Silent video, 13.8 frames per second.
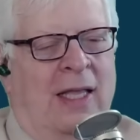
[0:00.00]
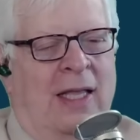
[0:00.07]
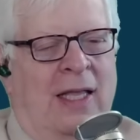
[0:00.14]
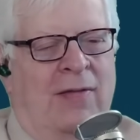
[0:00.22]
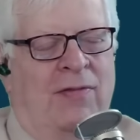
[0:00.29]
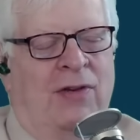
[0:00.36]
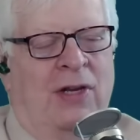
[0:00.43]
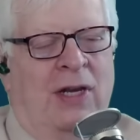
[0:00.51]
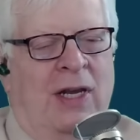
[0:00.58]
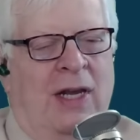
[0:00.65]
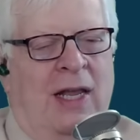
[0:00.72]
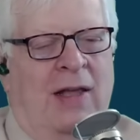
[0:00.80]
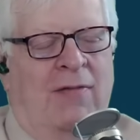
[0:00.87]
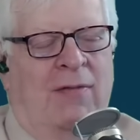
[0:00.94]
if she
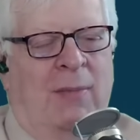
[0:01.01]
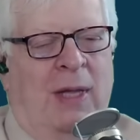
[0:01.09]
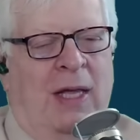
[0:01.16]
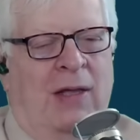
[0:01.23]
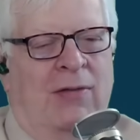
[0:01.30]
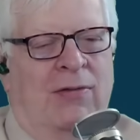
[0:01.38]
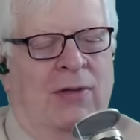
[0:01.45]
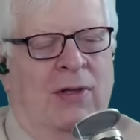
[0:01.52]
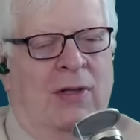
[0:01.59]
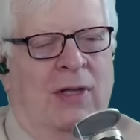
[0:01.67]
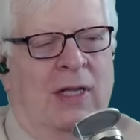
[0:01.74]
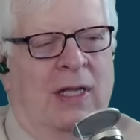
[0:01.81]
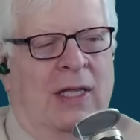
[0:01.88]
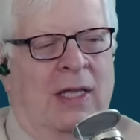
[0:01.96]
didn't have a mask.
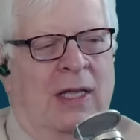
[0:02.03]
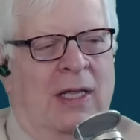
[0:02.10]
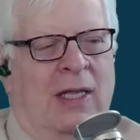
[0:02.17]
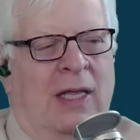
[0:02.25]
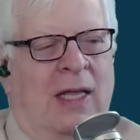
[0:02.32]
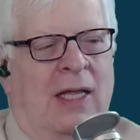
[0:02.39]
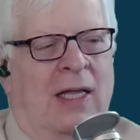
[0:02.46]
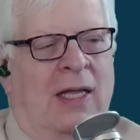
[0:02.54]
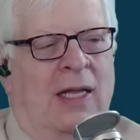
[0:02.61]
Huh?